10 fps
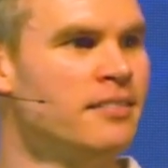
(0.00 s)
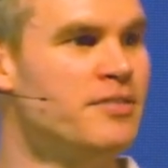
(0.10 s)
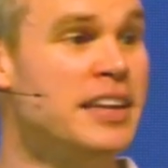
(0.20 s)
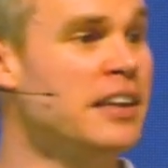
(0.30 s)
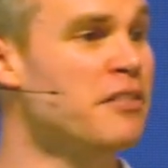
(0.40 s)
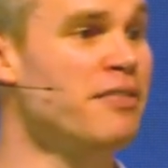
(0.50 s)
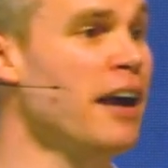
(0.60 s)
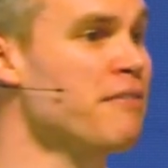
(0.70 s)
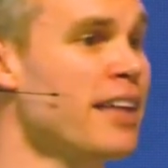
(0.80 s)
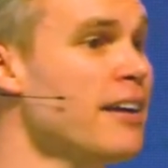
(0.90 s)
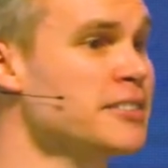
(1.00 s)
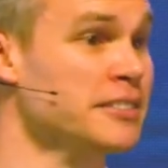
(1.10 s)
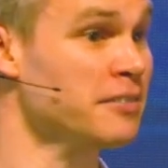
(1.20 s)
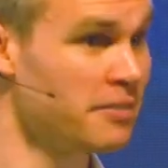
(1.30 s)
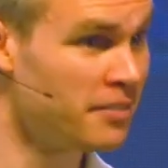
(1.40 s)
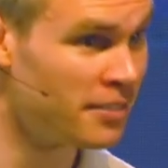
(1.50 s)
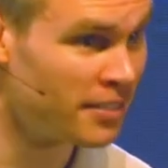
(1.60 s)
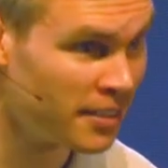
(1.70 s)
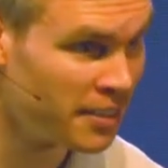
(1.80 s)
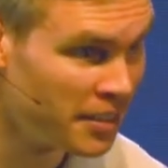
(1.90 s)
Being in the
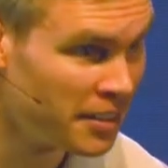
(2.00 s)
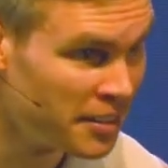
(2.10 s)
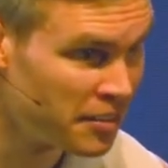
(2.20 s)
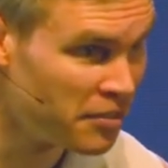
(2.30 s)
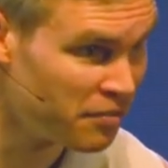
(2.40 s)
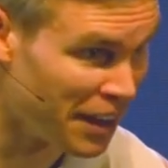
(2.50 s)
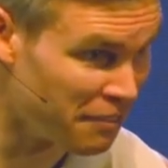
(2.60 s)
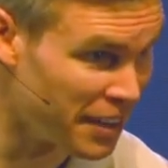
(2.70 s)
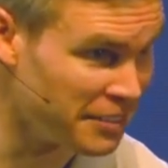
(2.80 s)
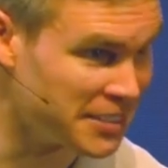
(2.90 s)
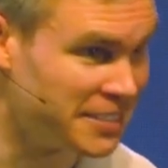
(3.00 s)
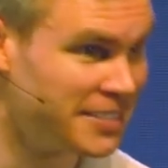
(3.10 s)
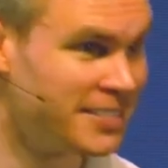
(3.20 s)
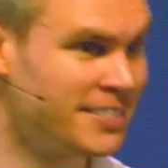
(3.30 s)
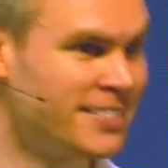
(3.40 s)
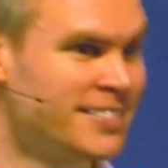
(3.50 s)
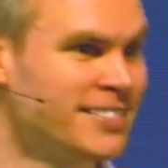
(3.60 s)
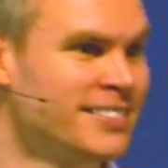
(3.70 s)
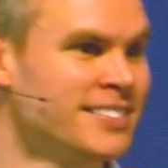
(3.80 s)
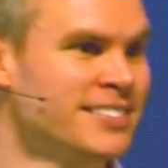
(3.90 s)
5,000,
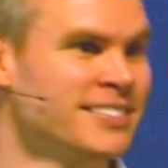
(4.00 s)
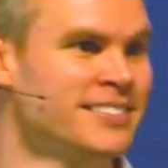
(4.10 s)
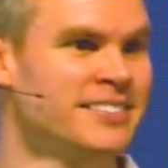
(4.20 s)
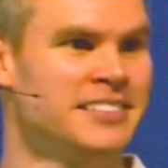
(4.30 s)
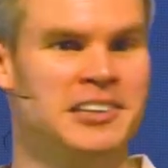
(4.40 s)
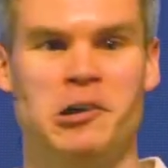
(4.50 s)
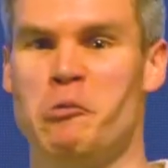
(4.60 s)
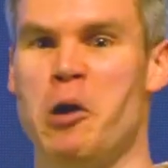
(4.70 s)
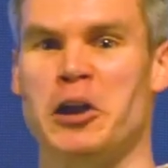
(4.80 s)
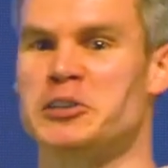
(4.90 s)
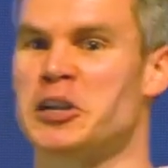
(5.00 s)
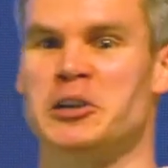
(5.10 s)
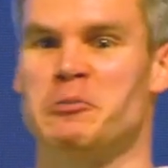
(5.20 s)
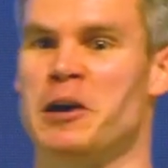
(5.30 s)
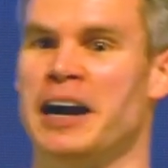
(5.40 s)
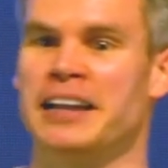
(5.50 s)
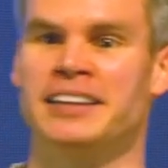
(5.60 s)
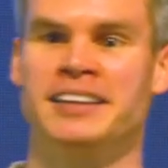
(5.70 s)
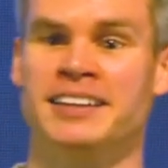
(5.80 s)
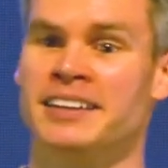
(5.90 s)
5,000. Water turned to
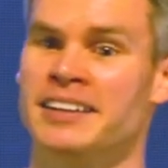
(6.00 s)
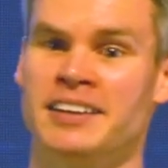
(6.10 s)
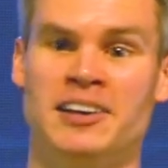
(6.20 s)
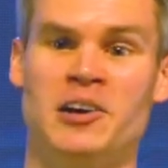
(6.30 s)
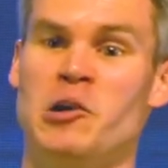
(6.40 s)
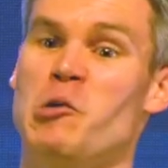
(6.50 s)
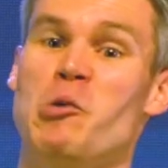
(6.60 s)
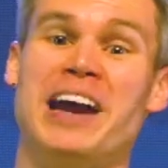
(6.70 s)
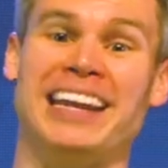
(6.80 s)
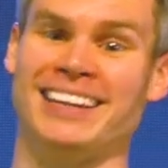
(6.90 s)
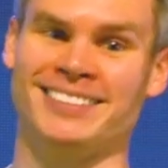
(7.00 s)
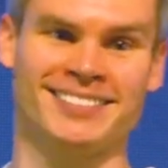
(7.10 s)
wine. Wedding.